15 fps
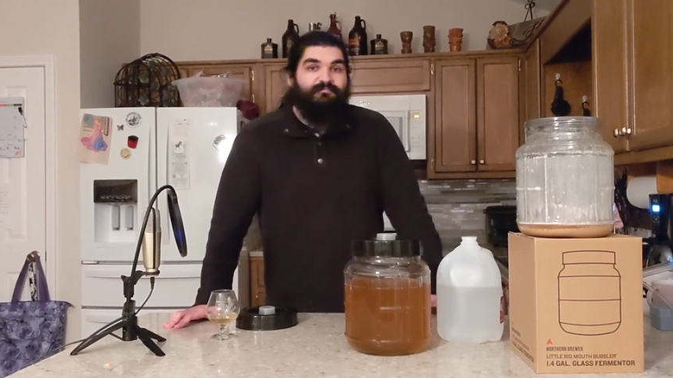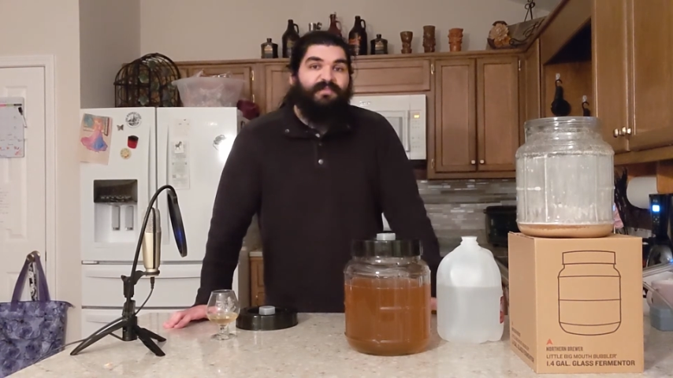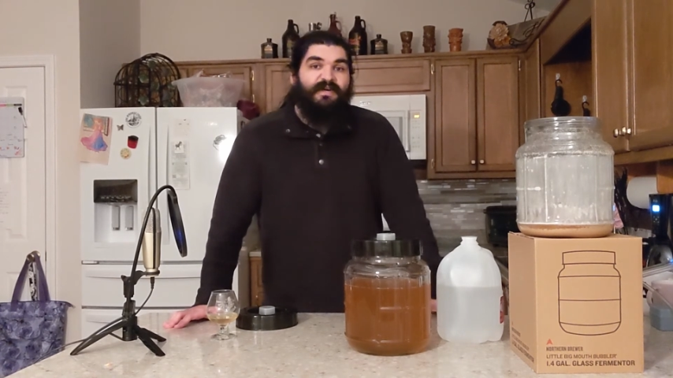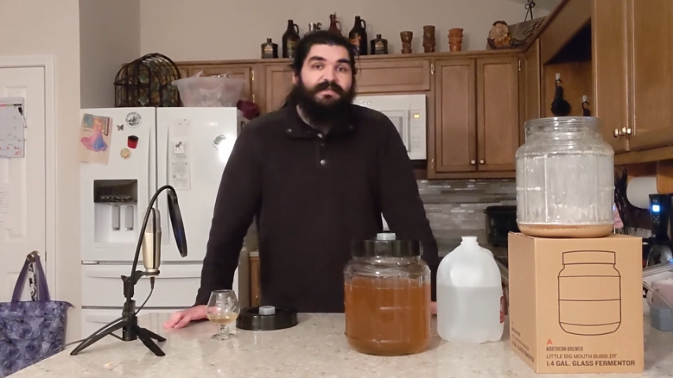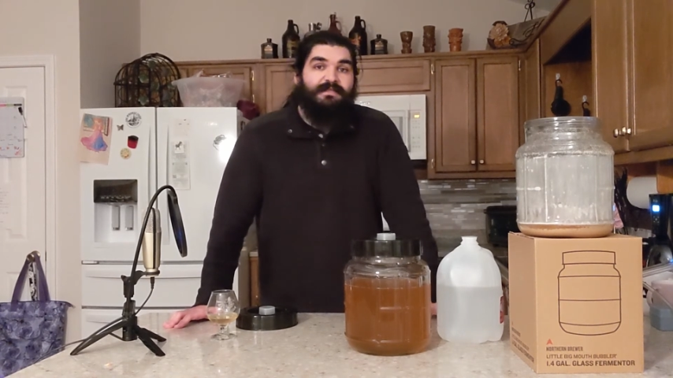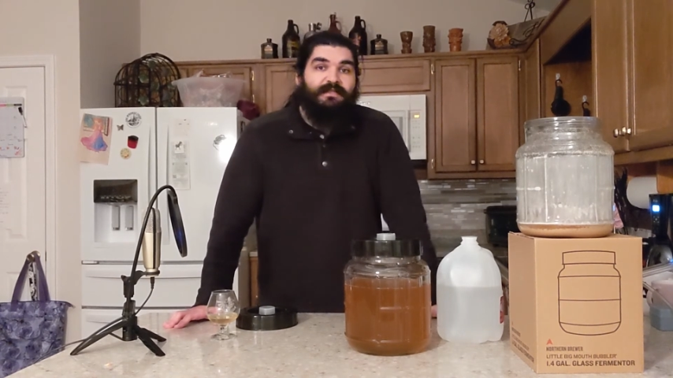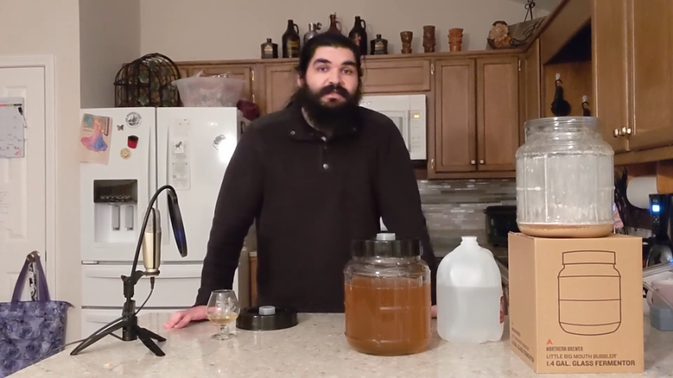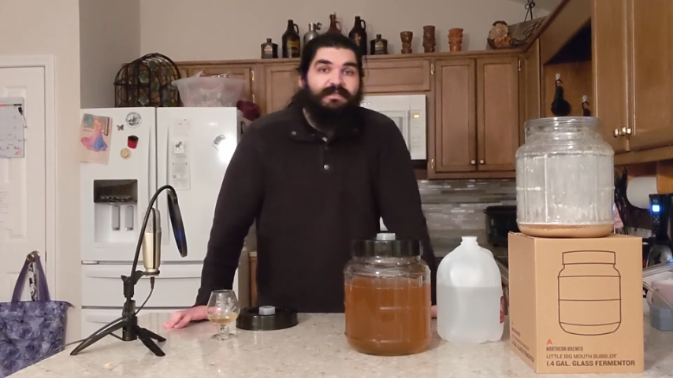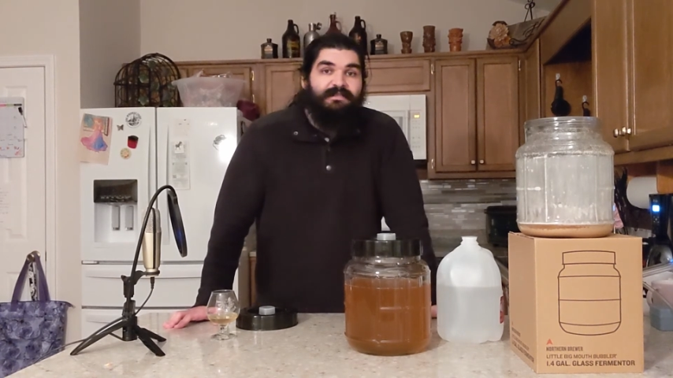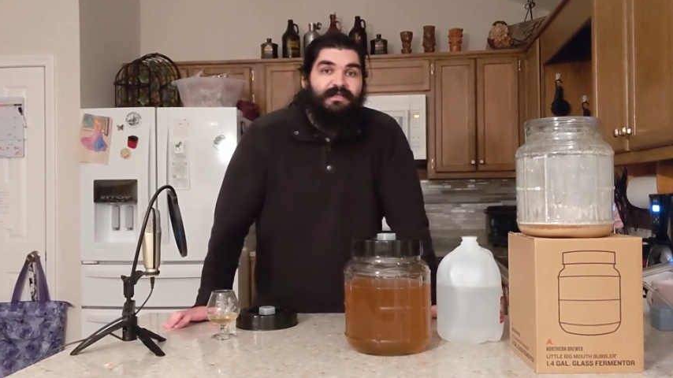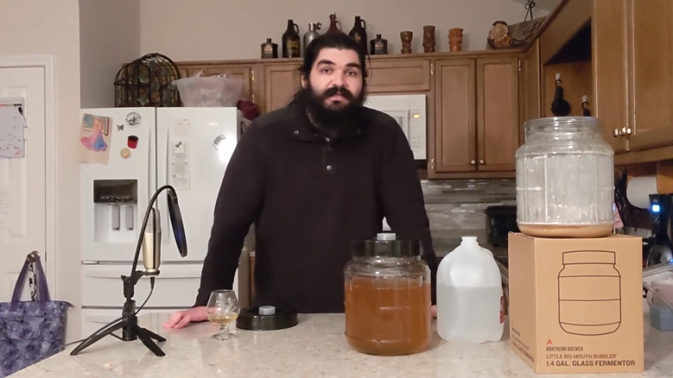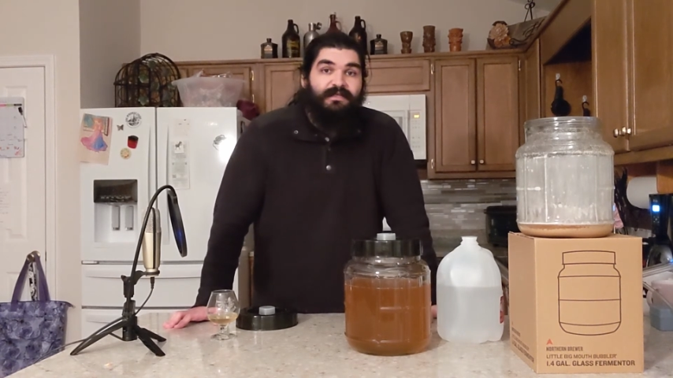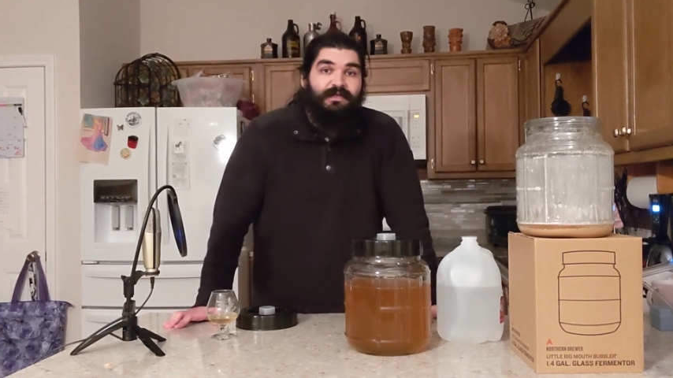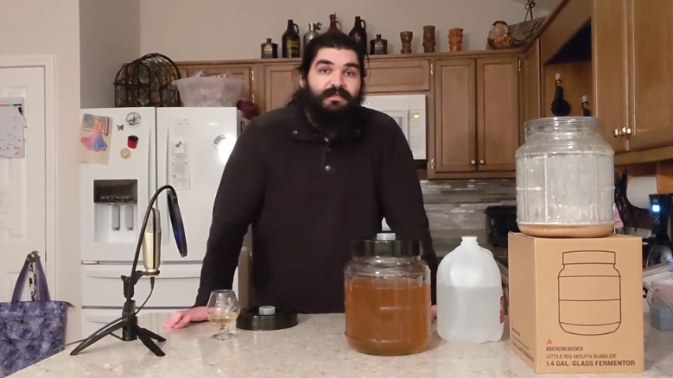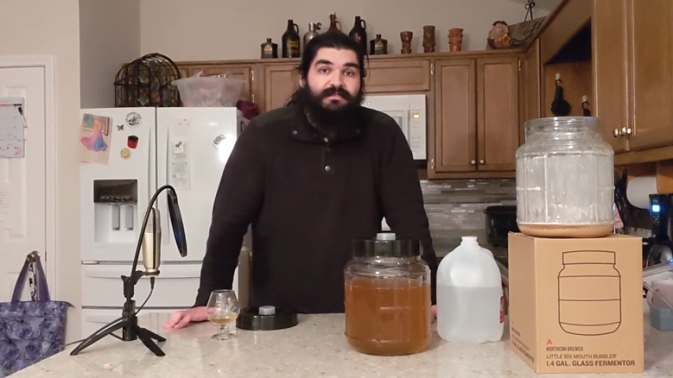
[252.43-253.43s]
basically
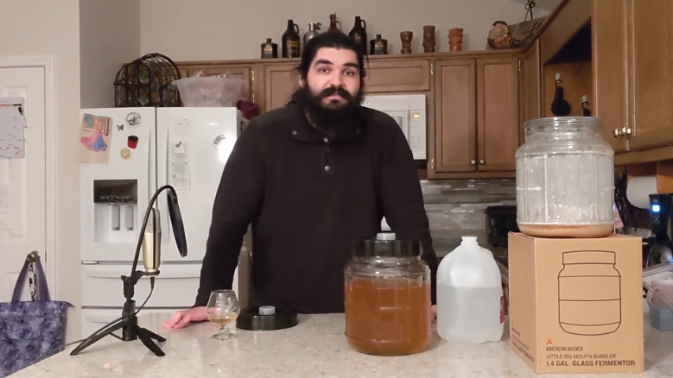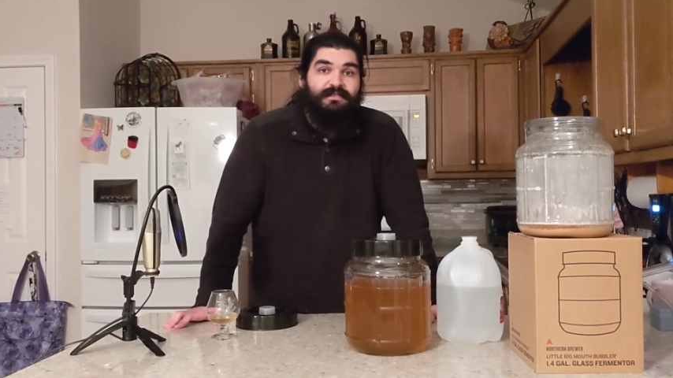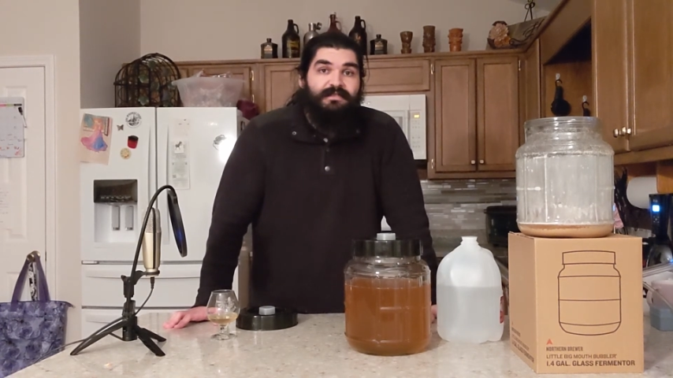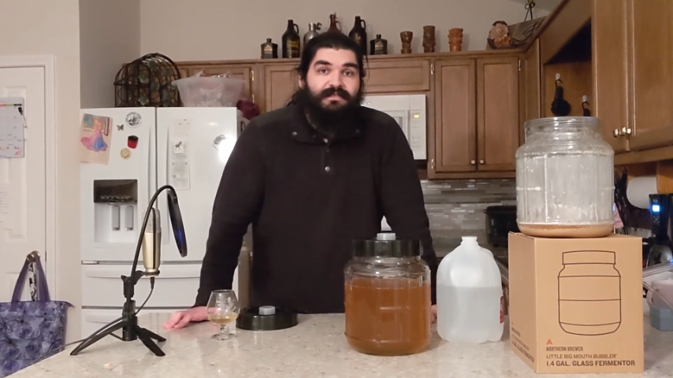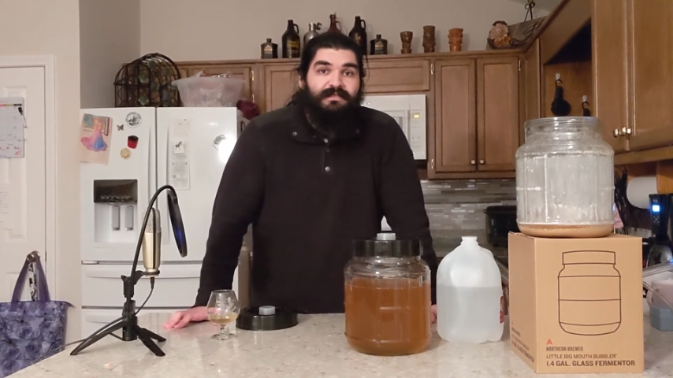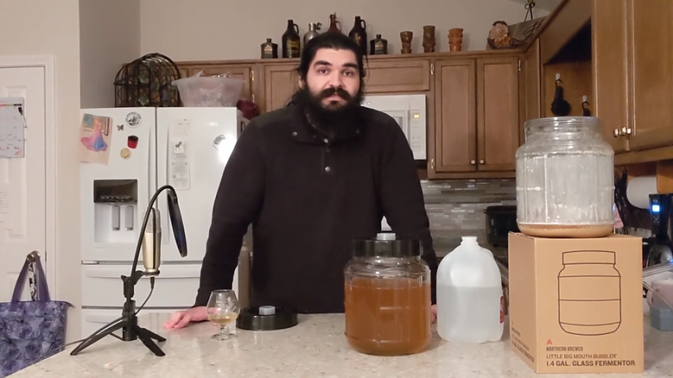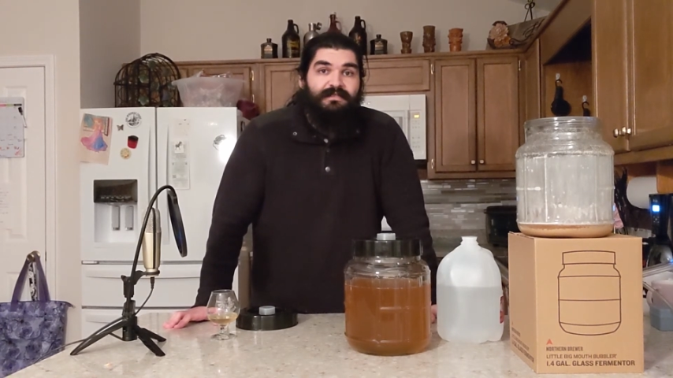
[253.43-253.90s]
dead yeast.